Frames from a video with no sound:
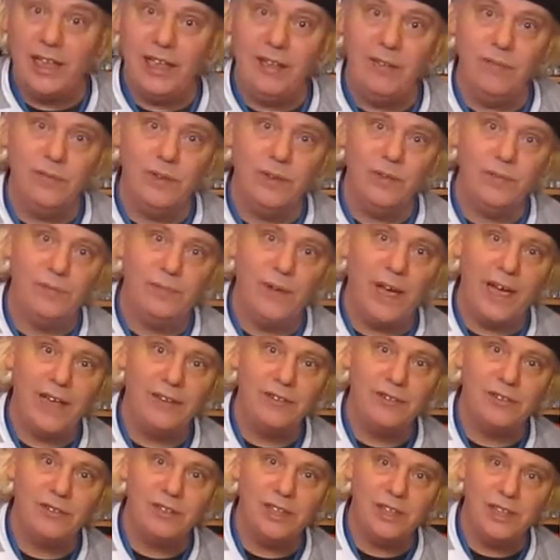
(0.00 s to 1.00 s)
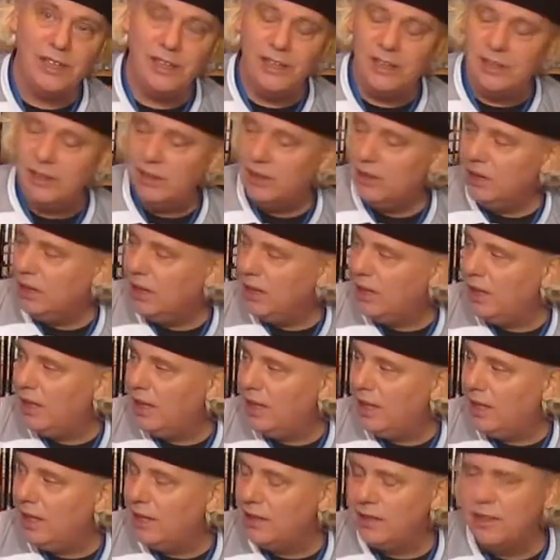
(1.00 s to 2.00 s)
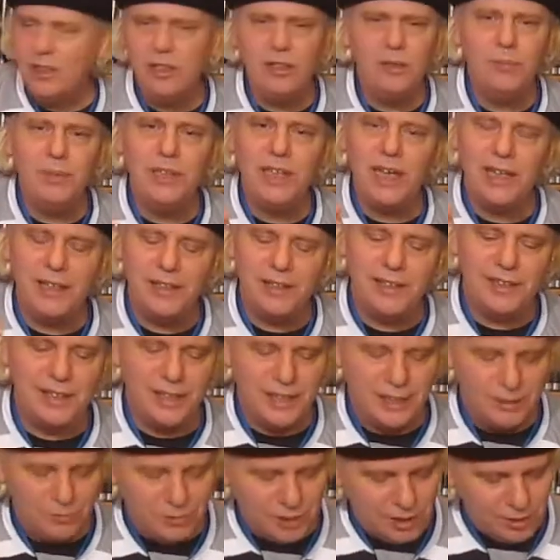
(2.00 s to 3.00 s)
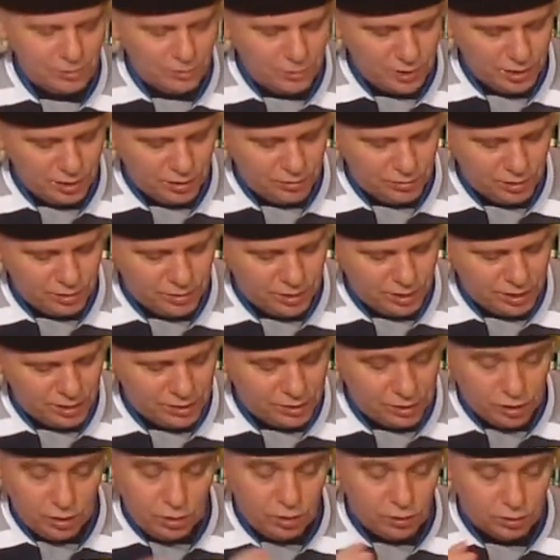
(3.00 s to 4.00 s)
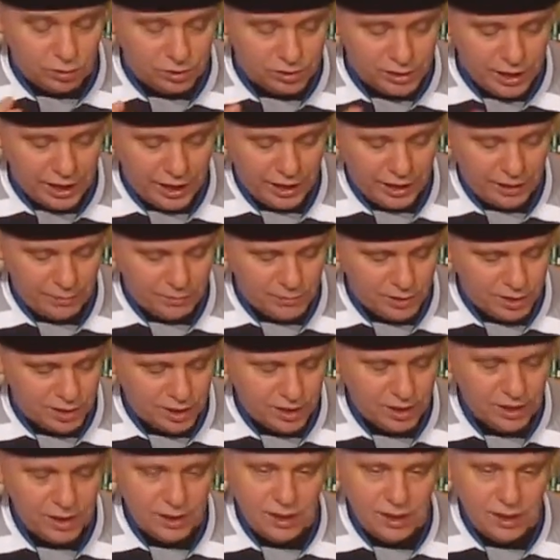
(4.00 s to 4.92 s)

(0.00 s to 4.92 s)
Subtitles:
Evil Factory. Kirby had a thing with cool names.